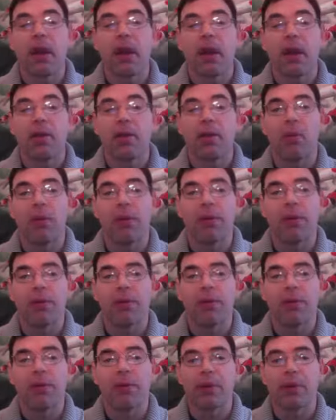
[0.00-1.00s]
When they're
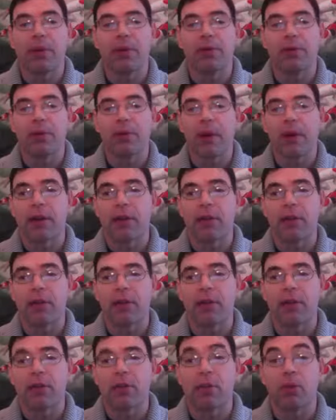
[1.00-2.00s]
trying to
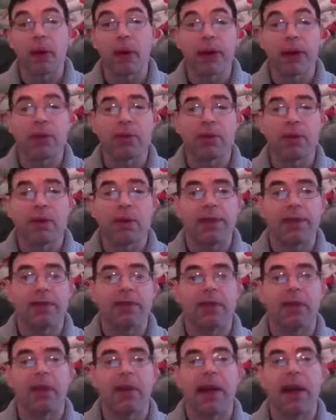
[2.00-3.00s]
lose weight and stuff, they'll
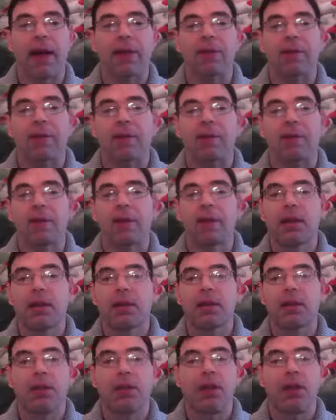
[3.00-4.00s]
add some
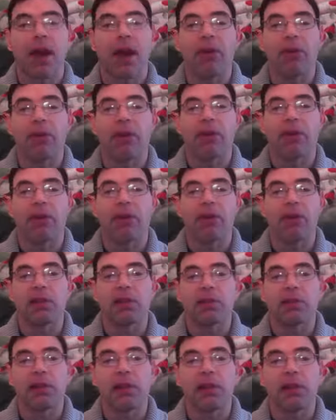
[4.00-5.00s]
thyroid
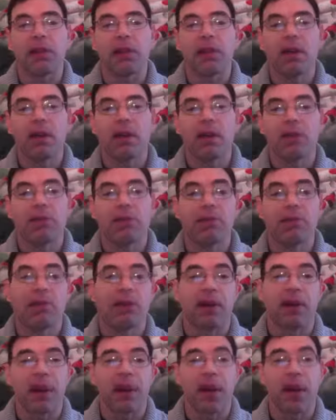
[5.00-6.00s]
T3.
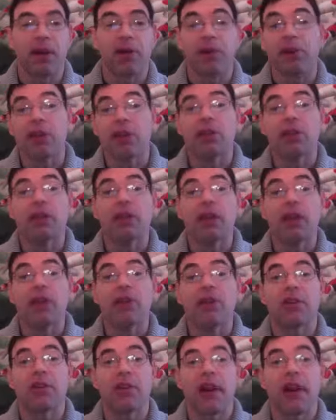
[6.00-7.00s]
Again, you're disengaging a
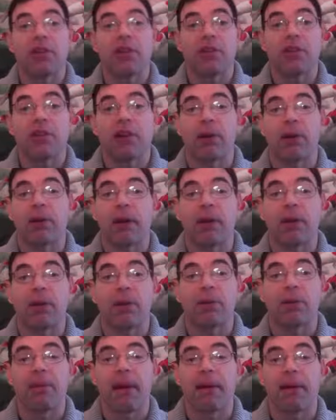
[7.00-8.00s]
natural protective
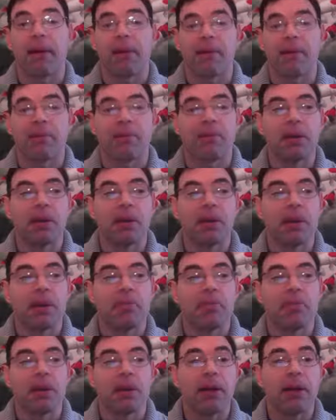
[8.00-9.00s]
mechanism.
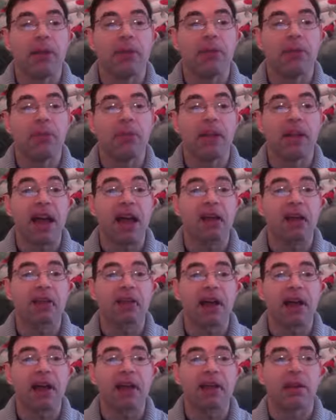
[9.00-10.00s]
But the downside
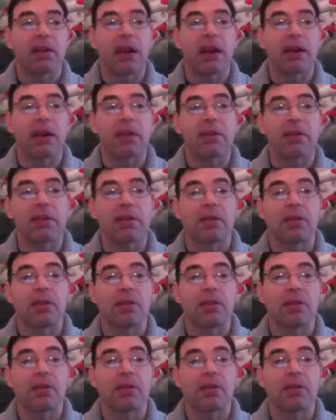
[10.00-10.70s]
of that is